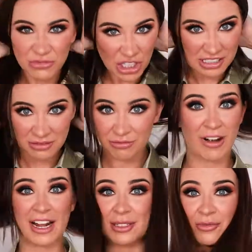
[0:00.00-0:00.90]
just
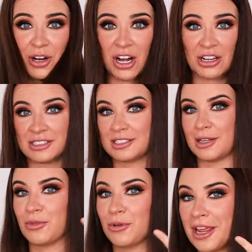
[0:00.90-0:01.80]
random curls,
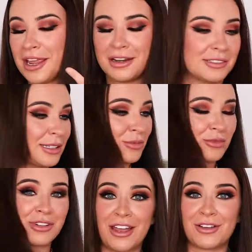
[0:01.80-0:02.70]
some going in, some
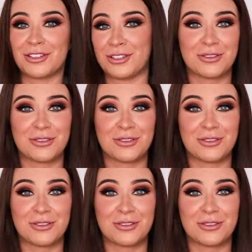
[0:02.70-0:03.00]
going out.